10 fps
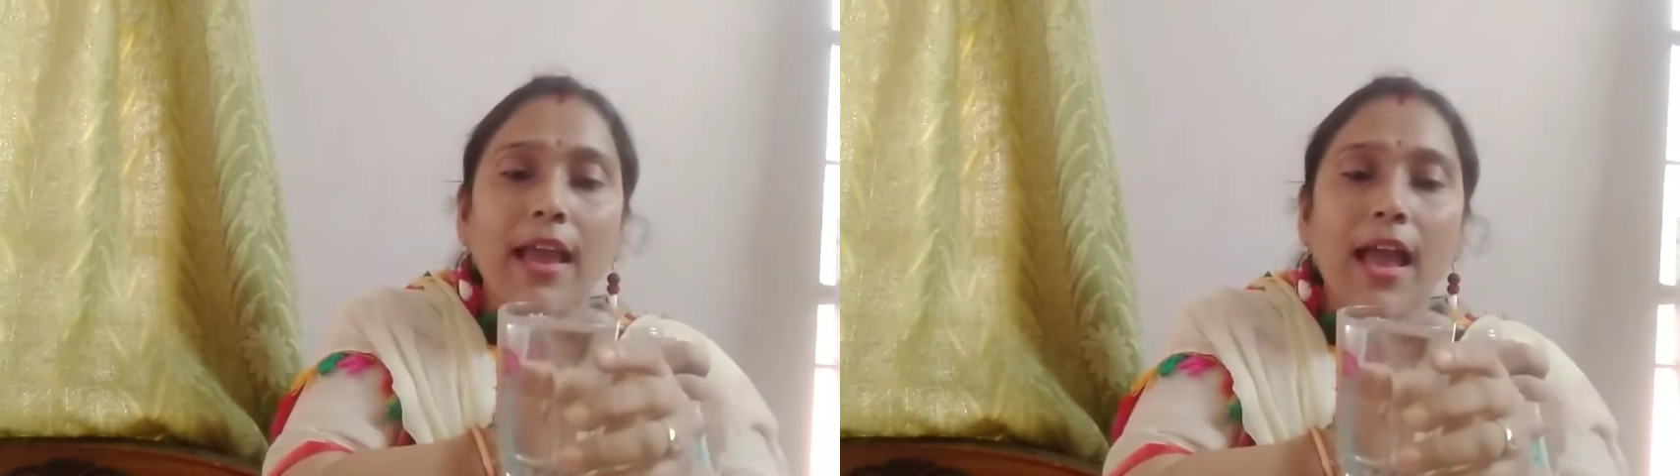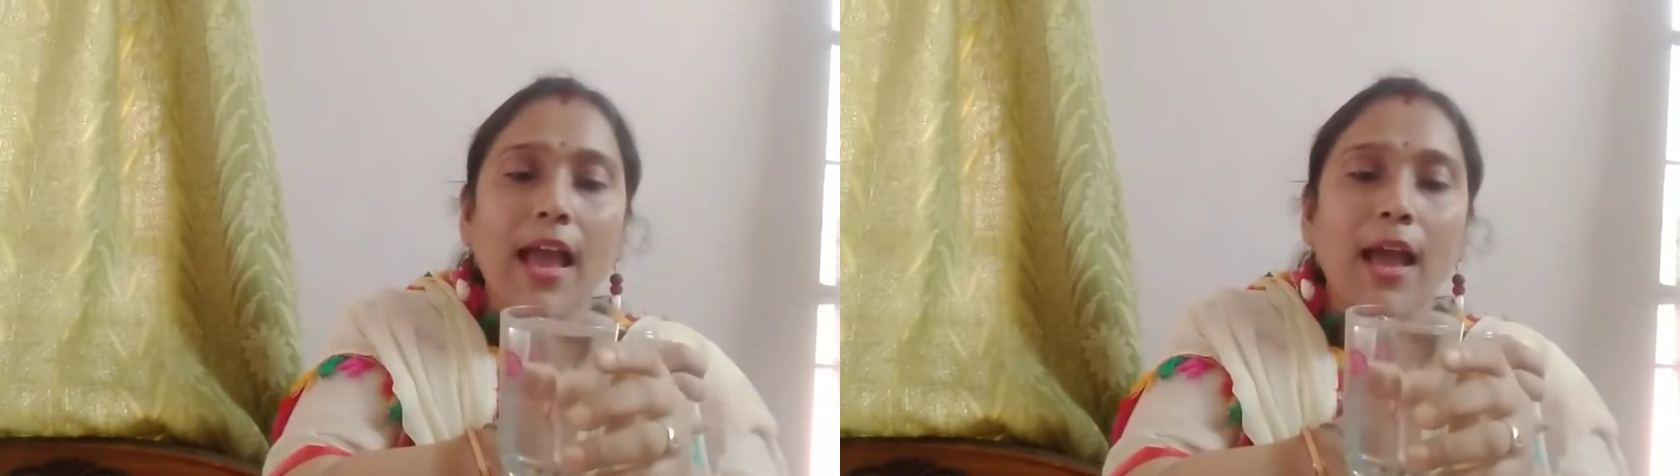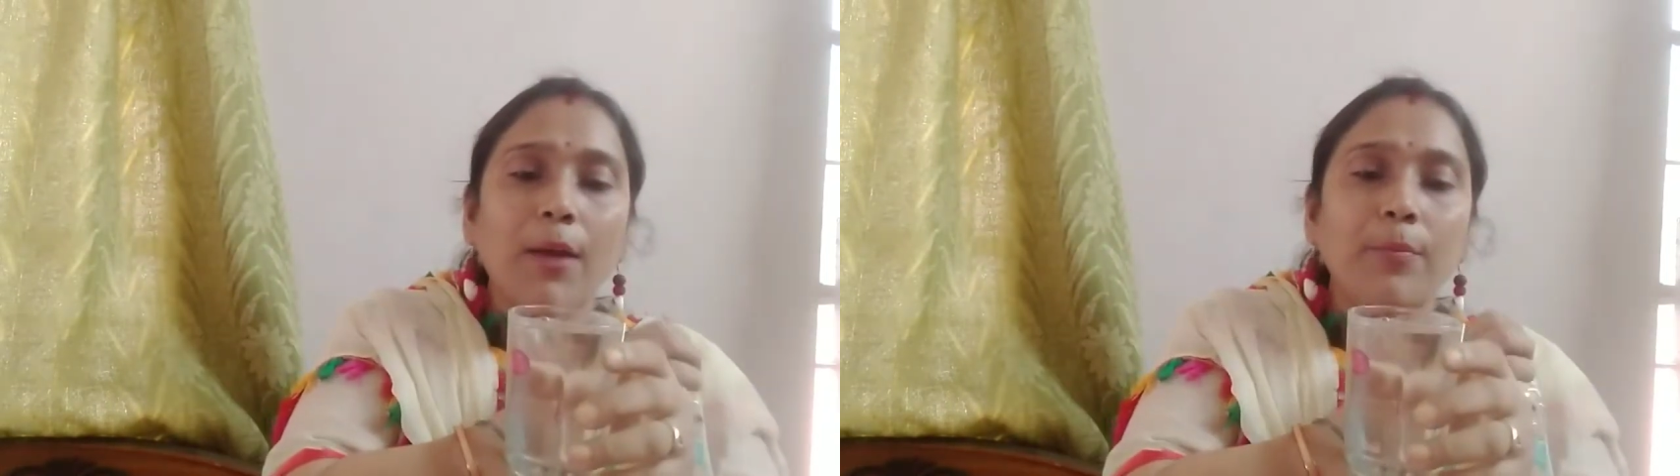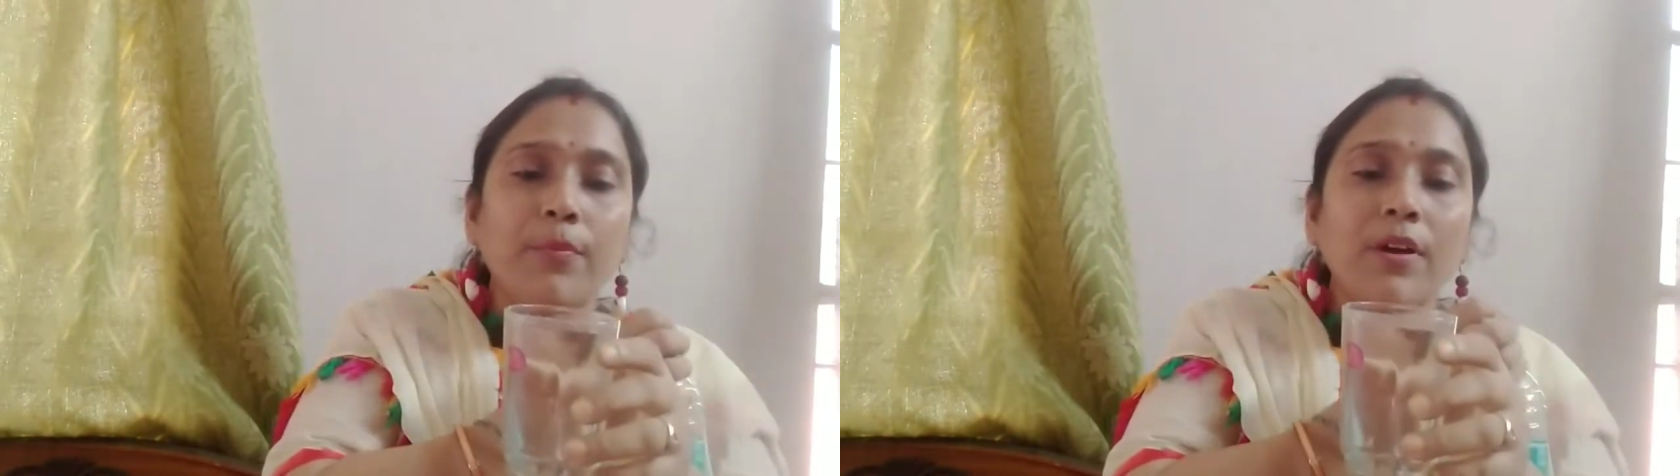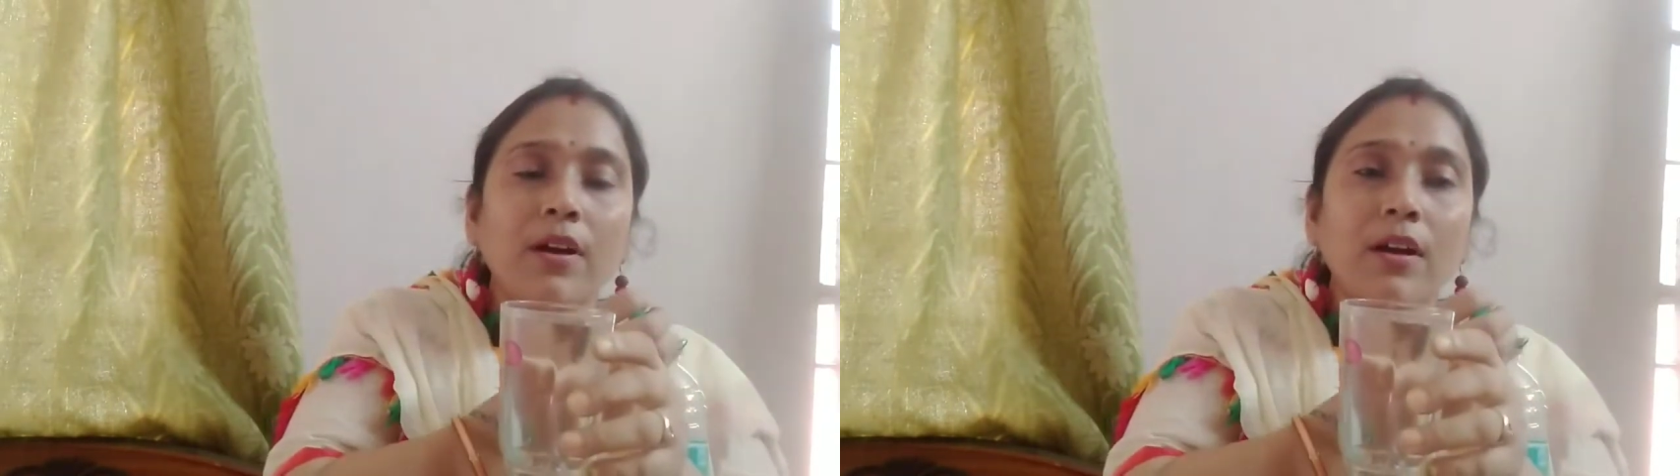have
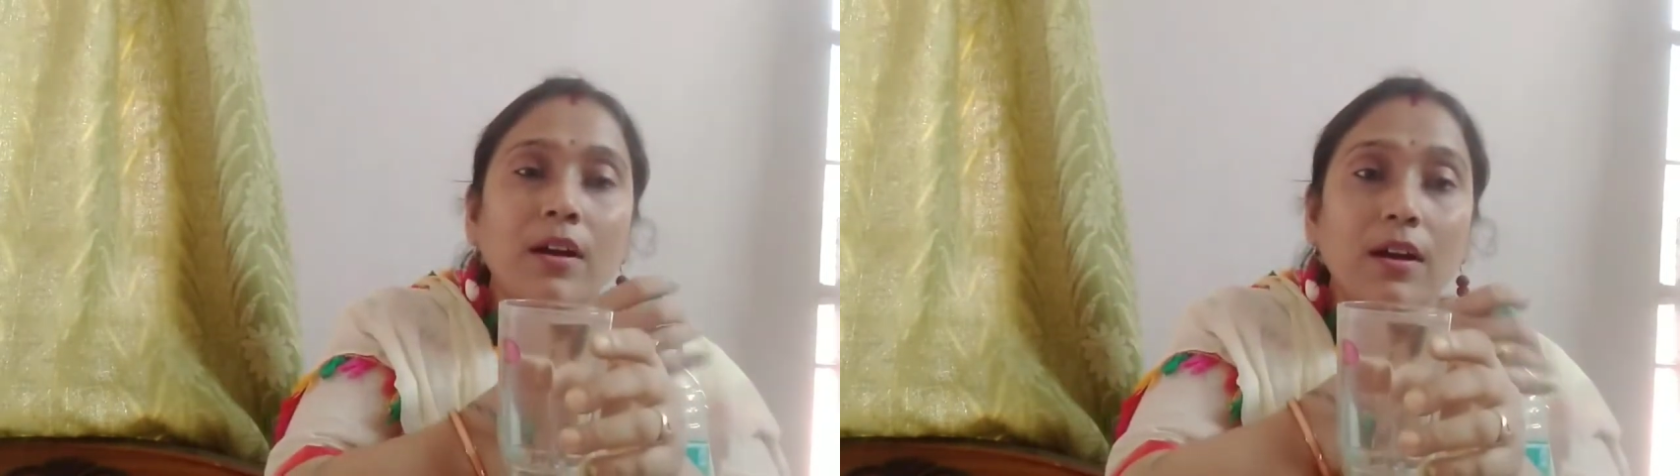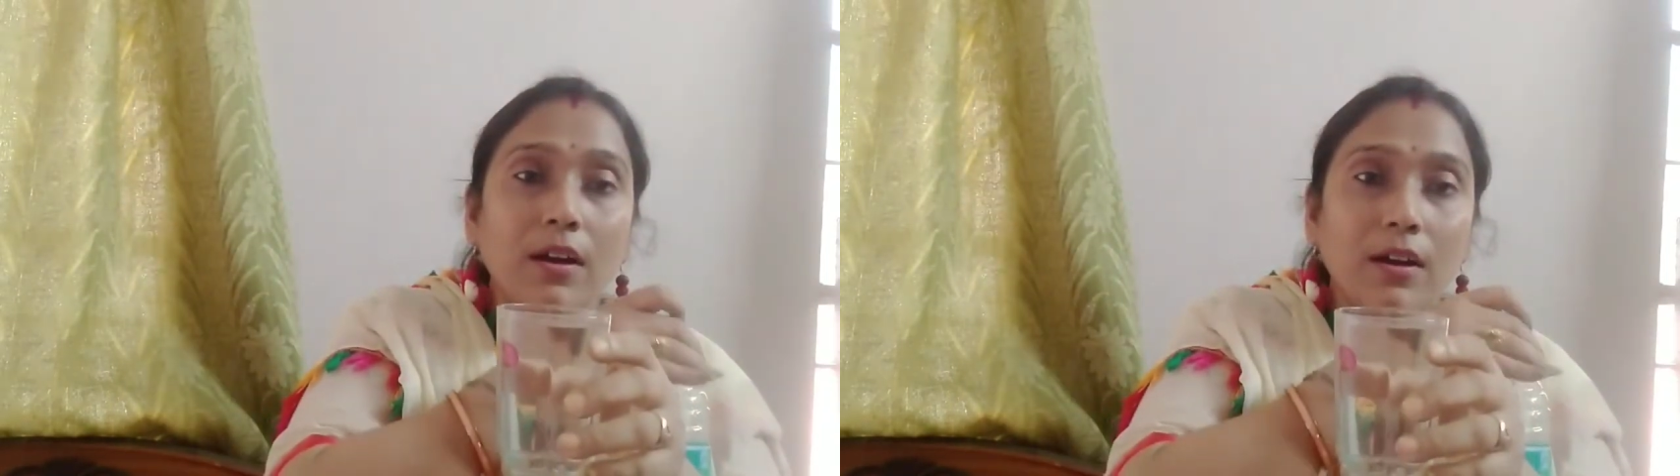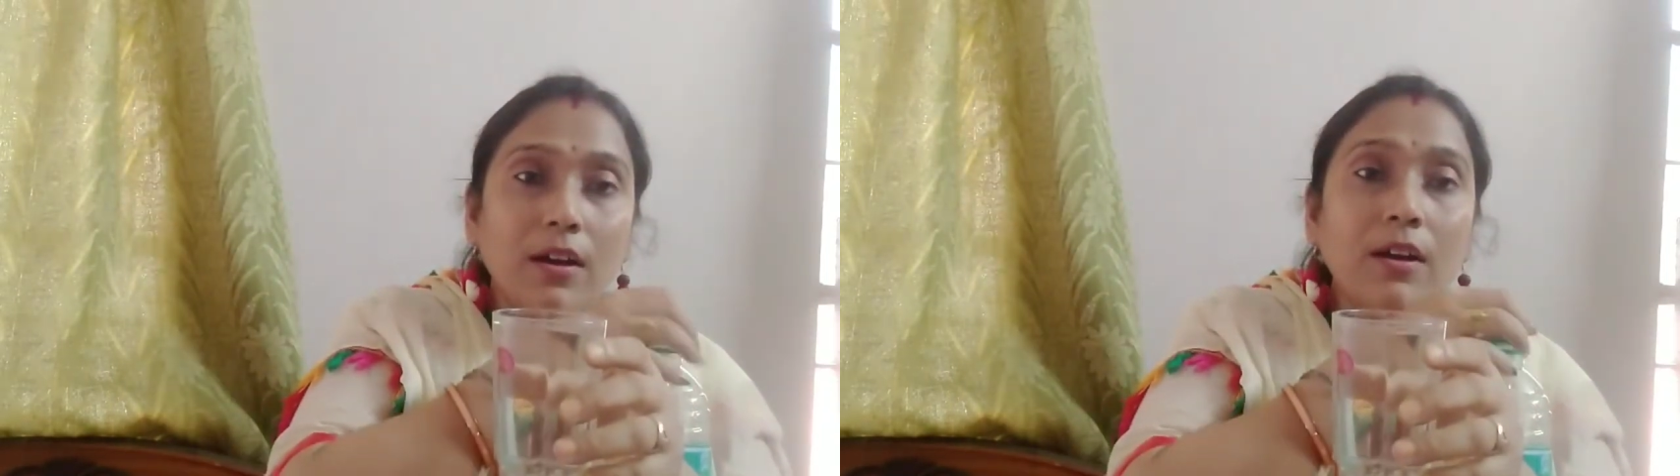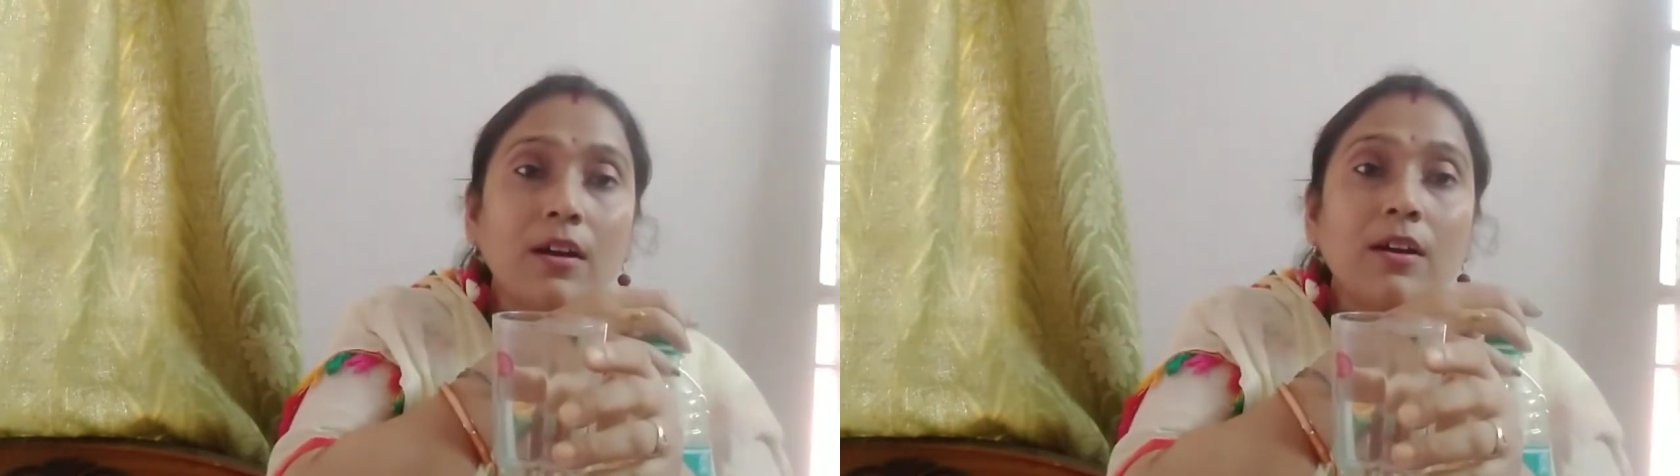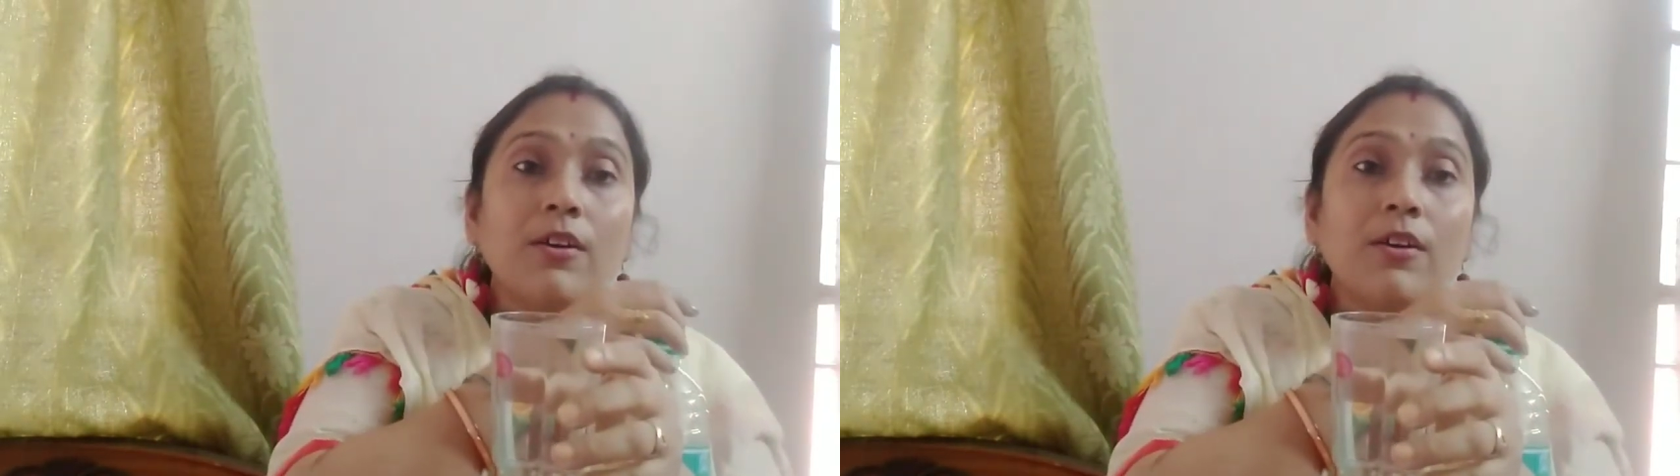a